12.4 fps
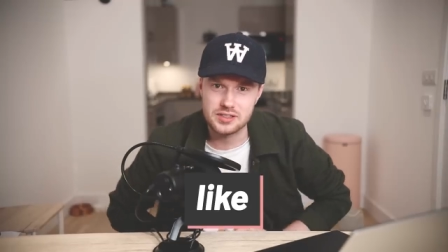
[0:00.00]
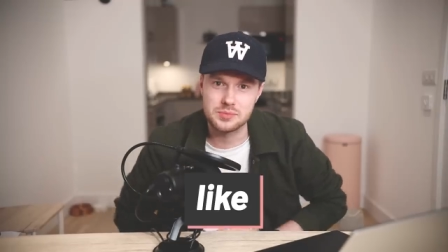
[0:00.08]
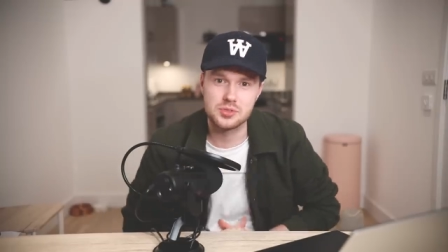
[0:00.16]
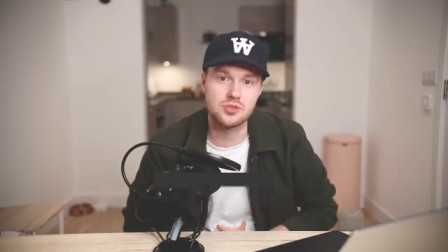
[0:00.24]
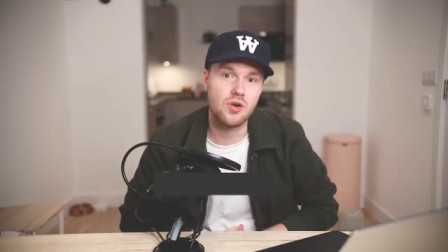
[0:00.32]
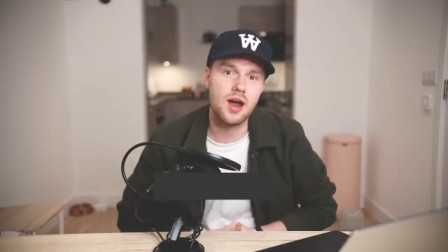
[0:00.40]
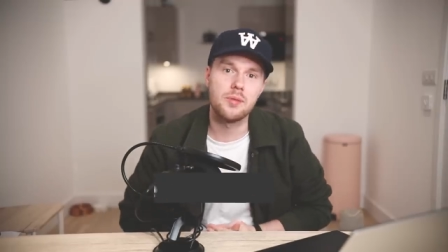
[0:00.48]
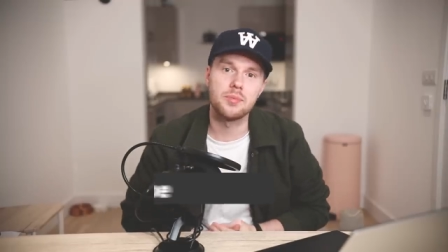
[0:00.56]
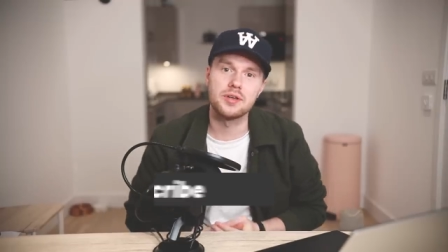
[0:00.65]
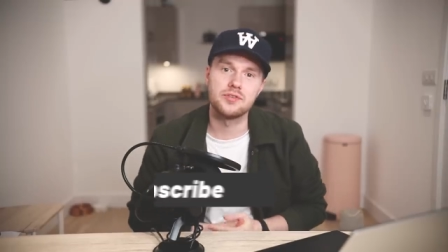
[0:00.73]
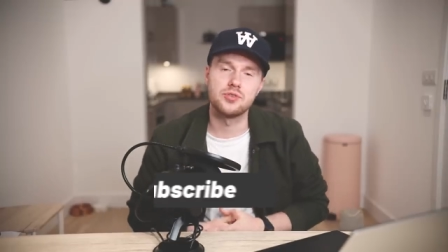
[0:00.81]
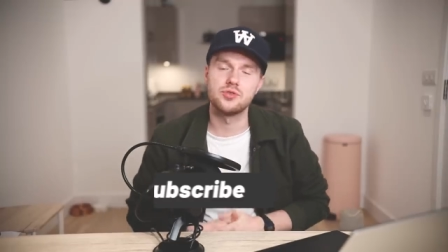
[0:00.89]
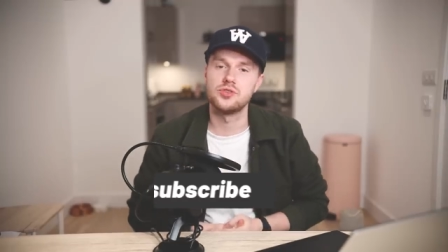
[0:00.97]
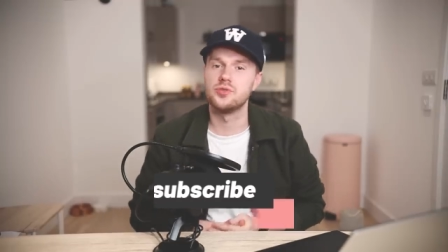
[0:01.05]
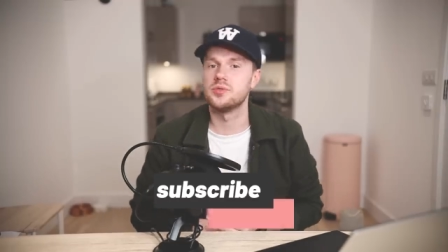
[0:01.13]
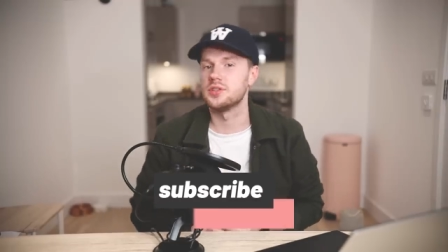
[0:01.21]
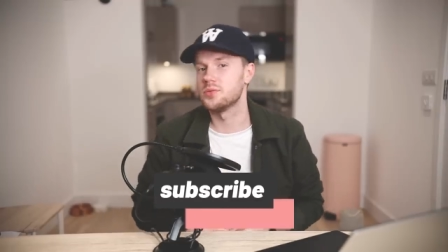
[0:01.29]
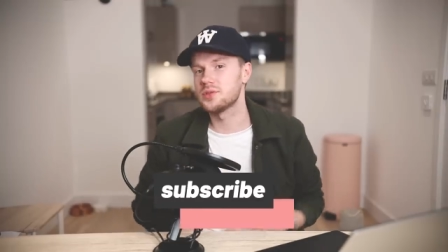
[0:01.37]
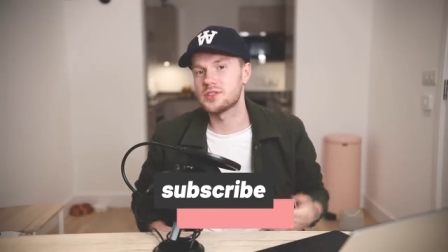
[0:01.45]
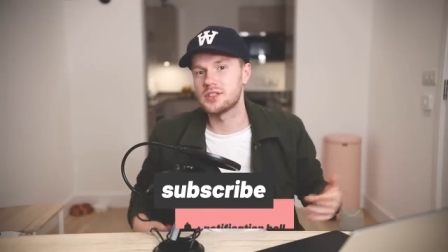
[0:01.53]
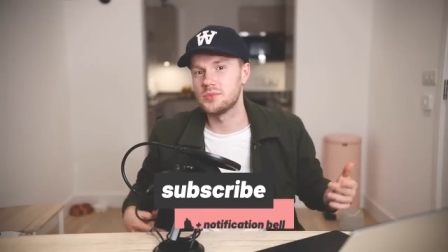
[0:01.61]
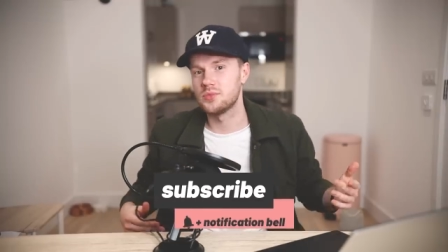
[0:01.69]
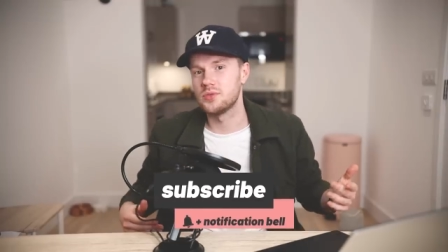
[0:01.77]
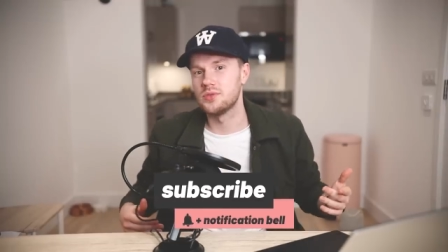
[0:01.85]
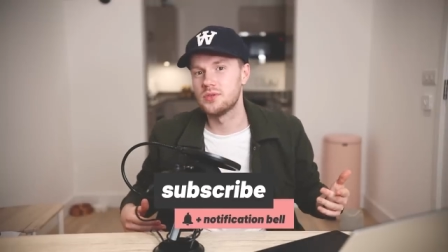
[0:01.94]
Subscribe if you're new and you wanna see
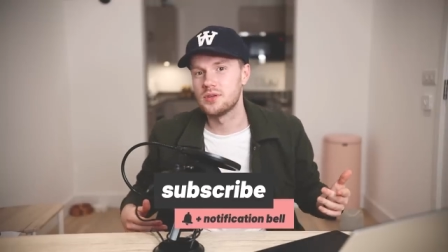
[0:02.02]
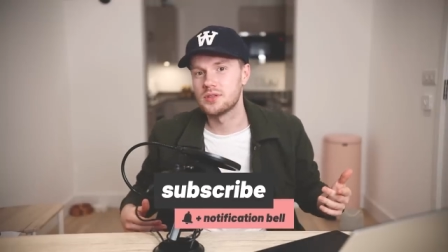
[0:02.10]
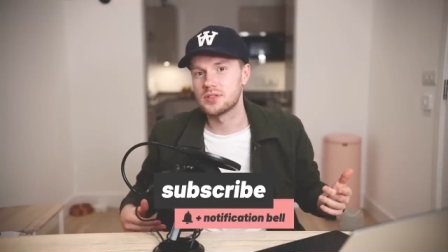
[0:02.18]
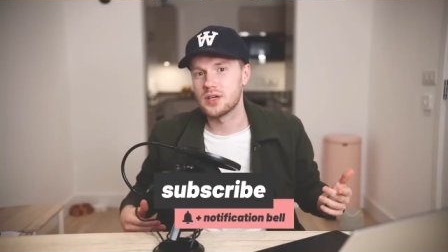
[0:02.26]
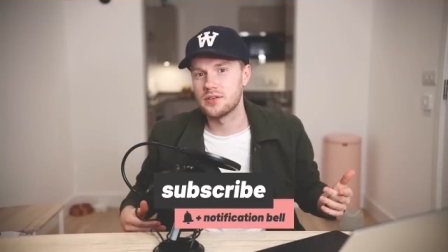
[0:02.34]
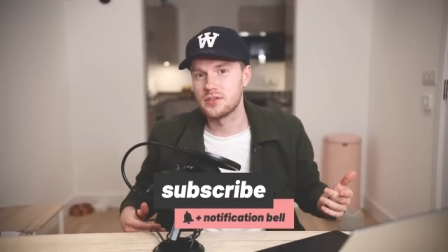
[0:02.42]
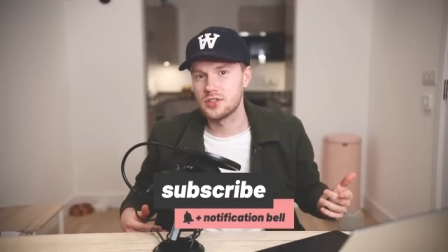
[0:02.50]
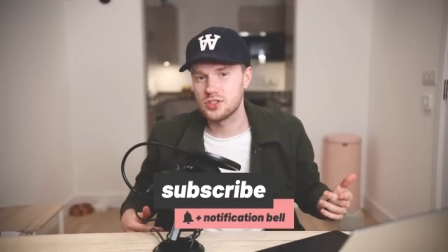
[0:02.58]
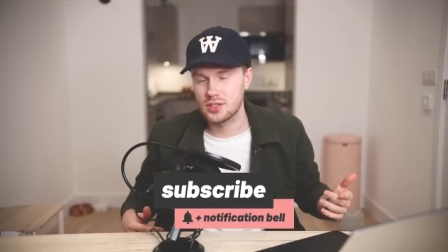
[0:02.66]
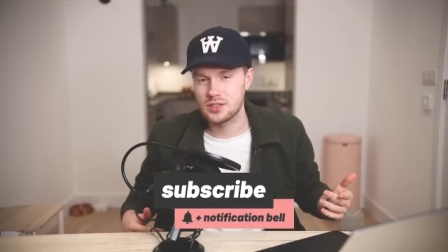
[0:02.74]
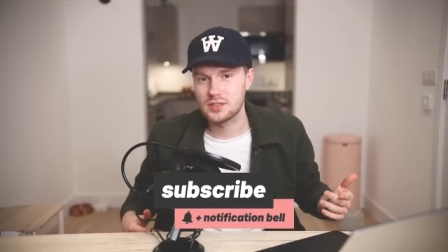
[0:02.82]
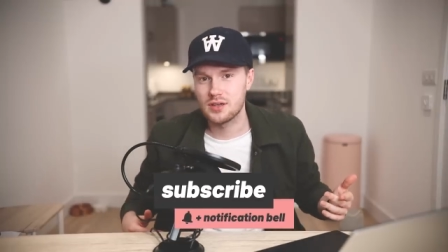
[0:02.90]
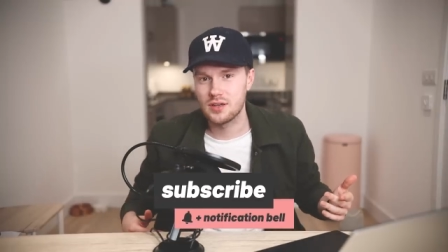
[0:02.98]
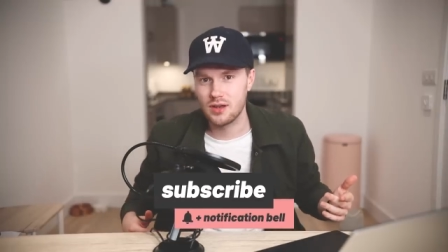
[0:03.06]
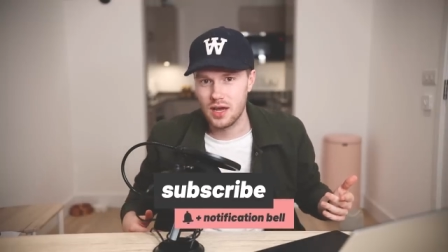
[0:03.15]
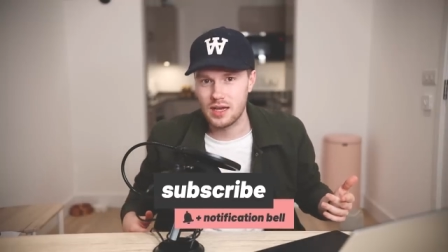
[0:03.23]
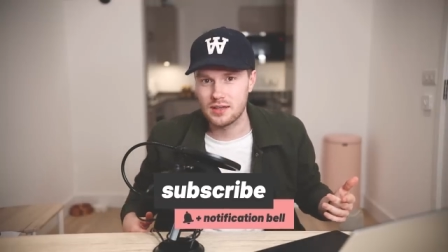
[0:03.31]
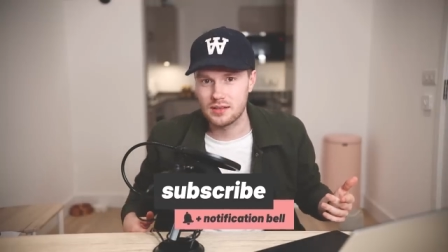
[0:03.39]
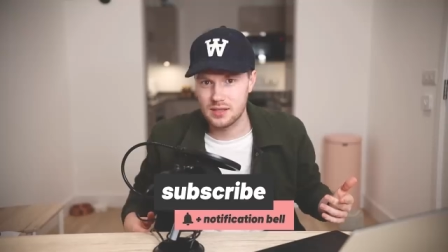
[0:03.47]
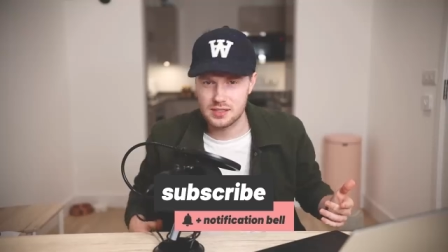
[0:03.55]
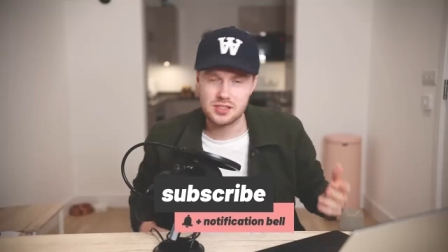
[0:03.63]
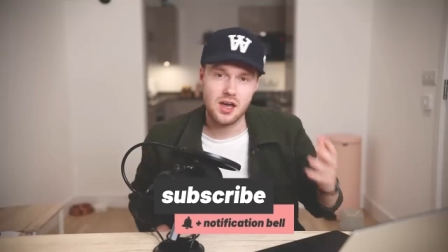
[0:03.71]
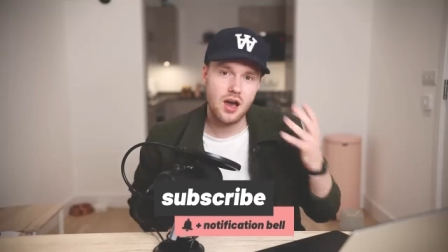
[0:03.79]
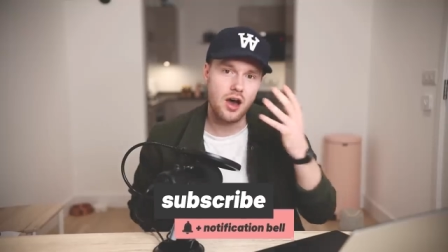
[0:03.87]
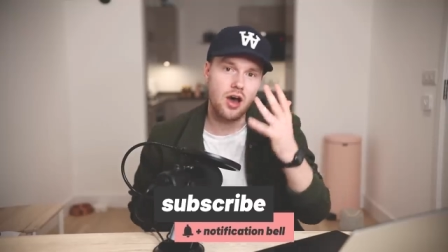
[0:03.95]
more stuff just like this.